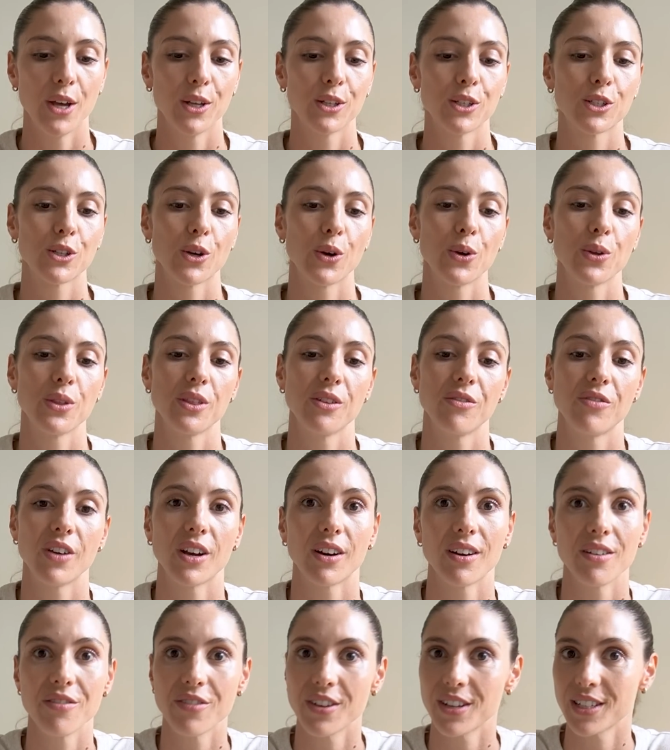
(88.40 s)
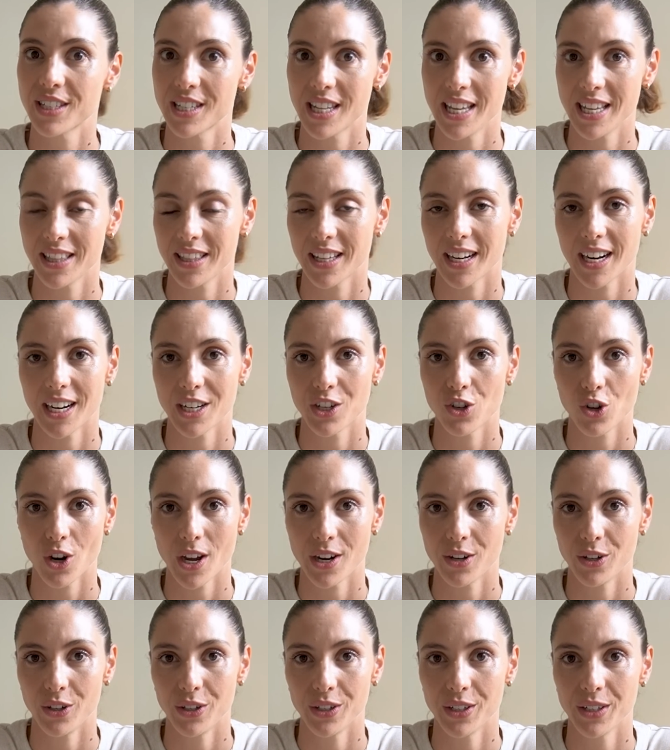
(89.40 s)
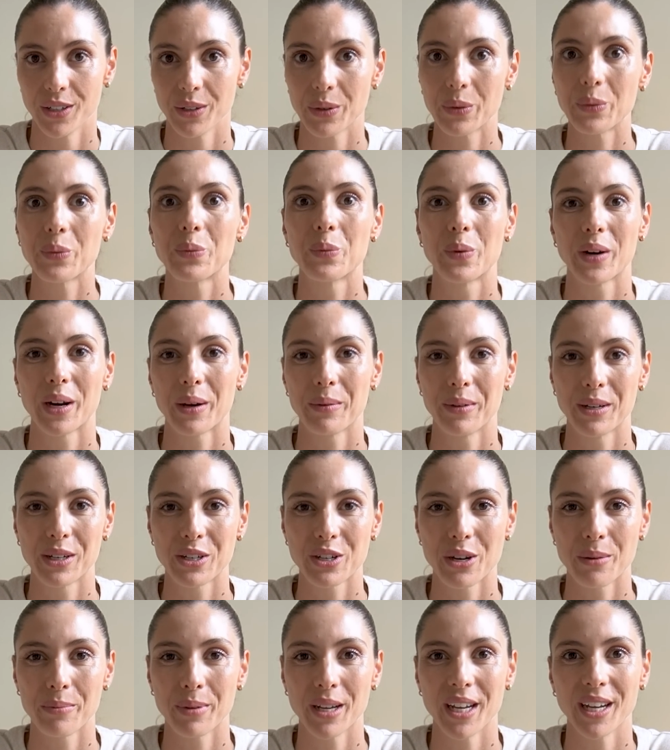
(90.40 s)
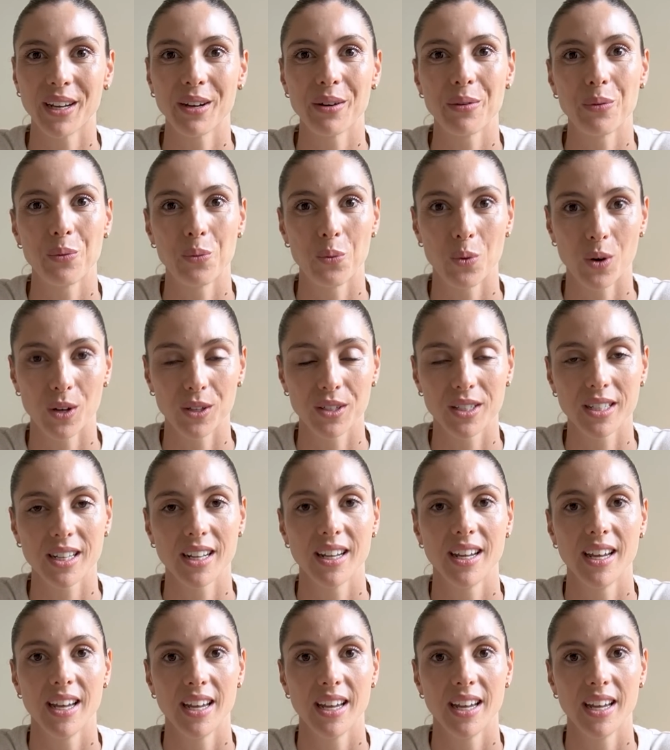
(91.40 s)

So the very first thing that I tried on when I went shopping was